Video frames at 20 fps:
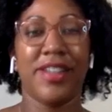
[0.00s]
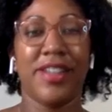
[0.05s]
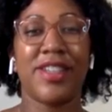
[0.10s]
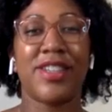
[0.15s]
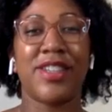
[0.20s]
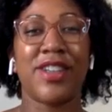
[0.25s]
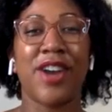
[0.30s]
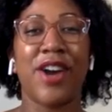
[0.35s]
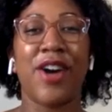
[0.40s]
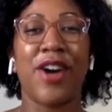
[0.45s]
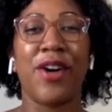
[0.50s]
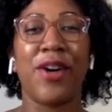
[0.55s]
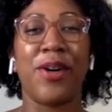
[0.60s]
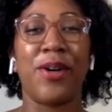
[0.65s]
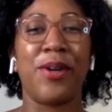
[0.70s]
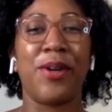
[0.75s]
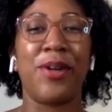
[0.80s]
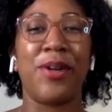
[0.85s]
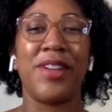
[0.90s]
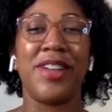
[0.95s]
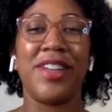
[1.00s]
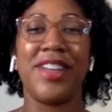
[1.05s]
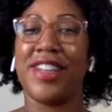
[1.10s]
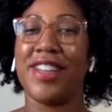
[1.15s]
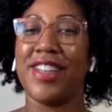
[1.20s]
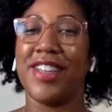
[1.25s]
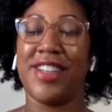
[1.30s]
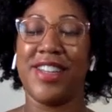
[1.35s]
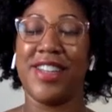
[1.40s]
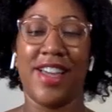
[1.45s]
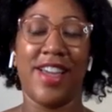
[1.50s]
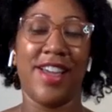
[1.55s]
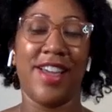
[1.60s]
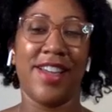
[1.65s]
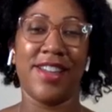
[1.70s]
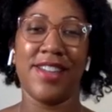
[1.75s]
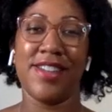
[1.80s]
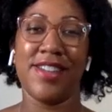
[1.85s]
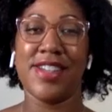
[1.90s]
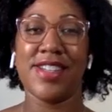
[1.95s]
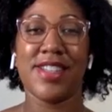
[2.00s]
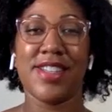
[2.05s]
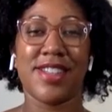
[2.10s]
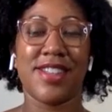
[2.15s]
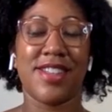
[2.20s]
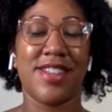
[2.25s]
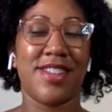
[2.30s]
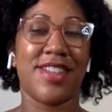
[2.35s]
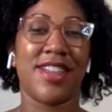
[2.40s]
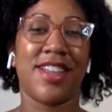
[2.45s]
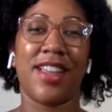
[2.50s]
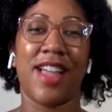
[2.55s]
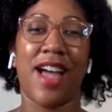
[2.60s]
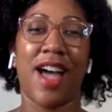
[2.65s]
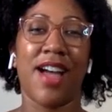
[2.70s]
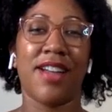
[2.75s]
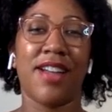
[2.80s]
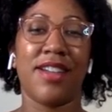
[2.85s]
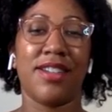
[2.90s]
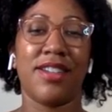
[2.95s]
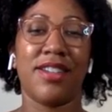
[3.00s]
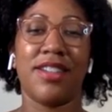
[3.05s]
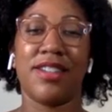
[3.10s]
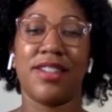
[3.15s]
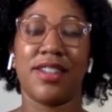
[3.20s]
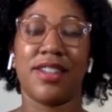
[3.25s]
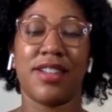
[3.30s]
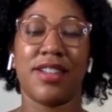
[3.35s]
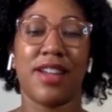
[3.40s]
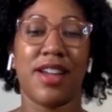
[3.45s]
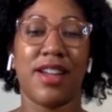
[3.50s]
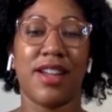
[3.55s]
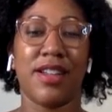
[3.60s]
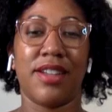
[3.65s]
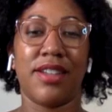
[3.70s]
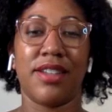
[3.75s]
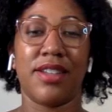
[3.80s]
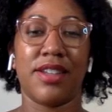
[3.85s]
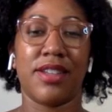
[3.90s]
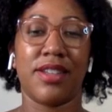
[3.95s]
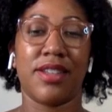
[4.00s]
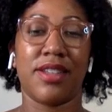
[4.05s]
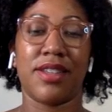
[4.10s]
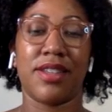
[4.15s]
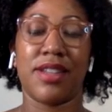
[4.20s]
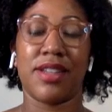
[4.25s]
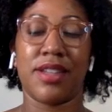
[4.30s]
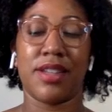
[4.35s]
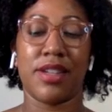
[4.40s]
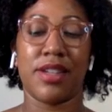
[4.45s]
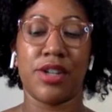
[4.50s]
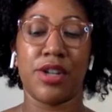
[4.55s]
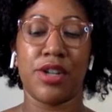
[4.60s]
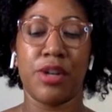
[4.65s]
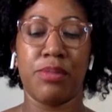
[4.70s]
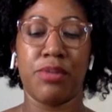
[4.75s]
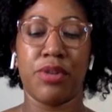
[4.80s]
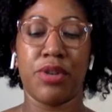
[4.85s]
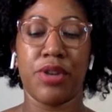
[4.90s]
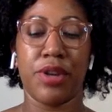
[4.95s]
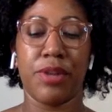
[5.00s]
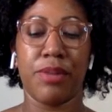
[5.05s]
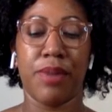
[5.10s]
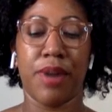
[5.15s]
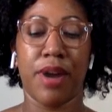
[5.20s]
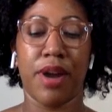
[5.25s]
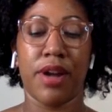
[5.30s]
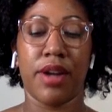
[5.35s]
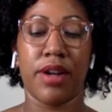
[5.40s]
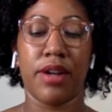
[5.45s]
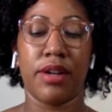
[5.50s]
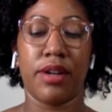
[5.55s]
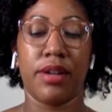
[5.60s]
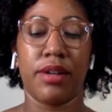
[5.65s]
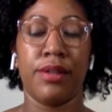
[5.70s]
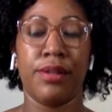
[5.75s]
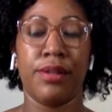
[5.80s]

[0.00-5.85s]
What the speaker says: so yeah, it's a lot. It's a lot. That's such an important part.